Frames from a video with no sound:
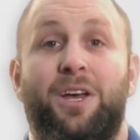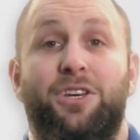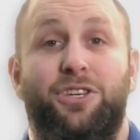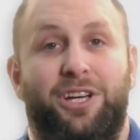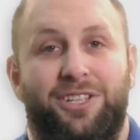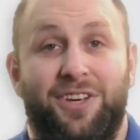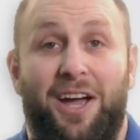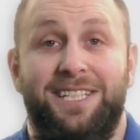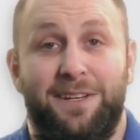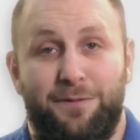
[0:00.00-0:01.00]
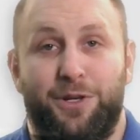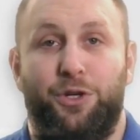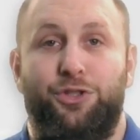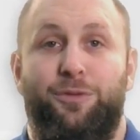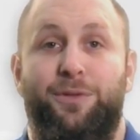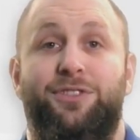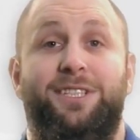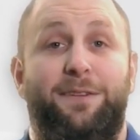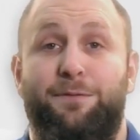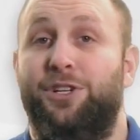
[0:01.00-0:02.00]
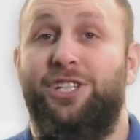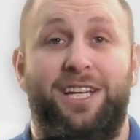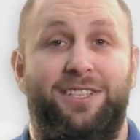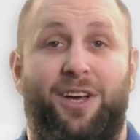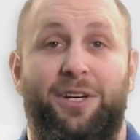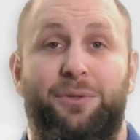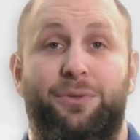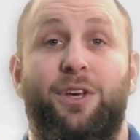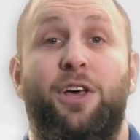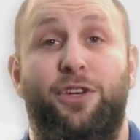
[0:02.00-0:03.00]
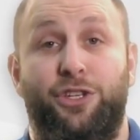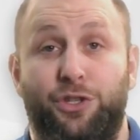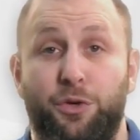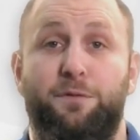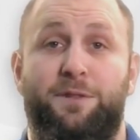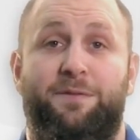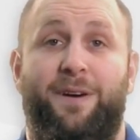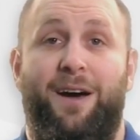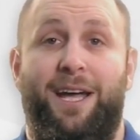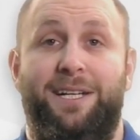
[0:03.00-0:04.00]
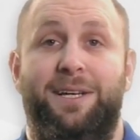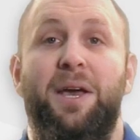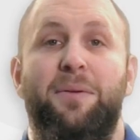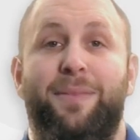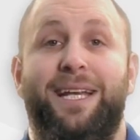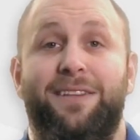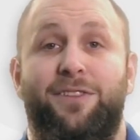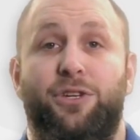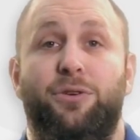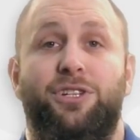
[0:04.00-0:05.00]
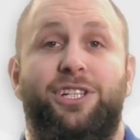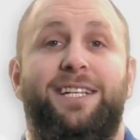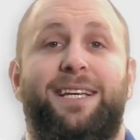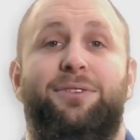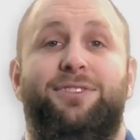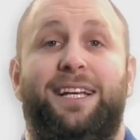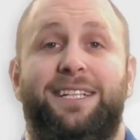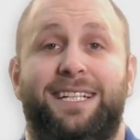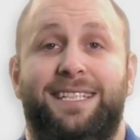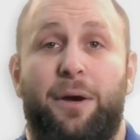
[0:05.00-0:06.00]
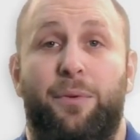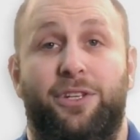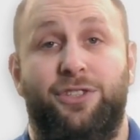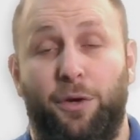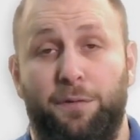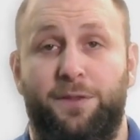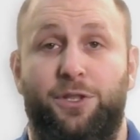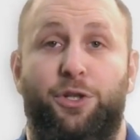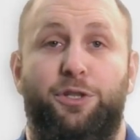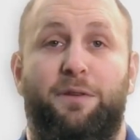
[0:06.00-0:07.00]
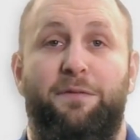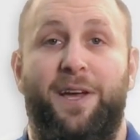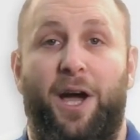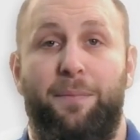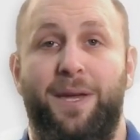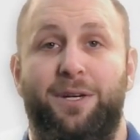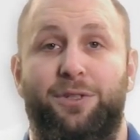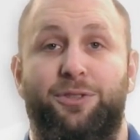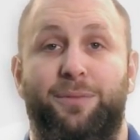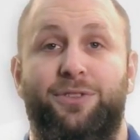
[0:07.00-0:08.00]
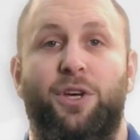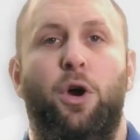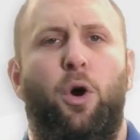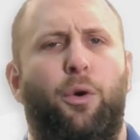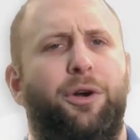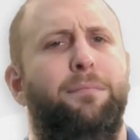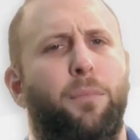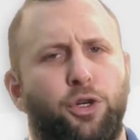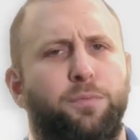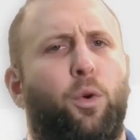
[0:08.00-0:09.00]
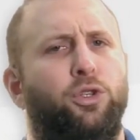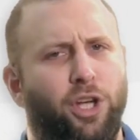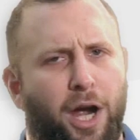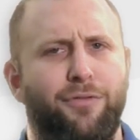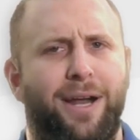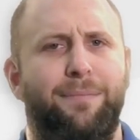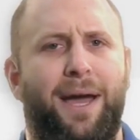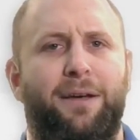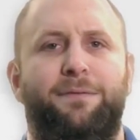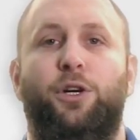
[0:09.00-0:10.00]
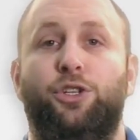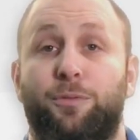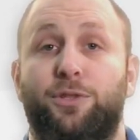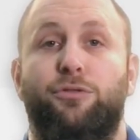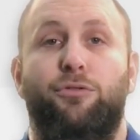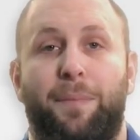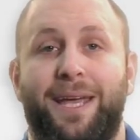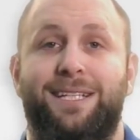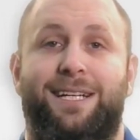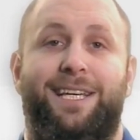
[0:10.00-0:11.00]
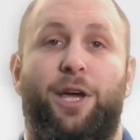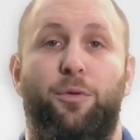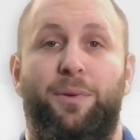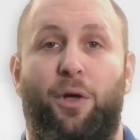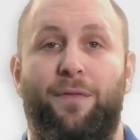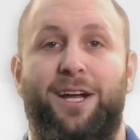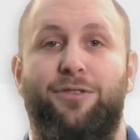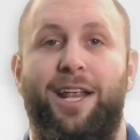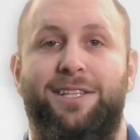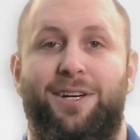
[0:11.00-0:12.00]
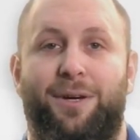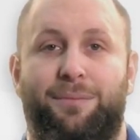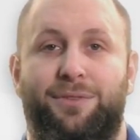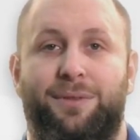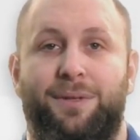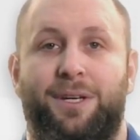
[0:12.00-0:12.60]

You can assign different customers to different chase cycles that you've defined, meaning that you can chase outstanding debt with a softer touch for VIP customers or in a much more direct manner for customers that repeatedly go beyond their credit terms.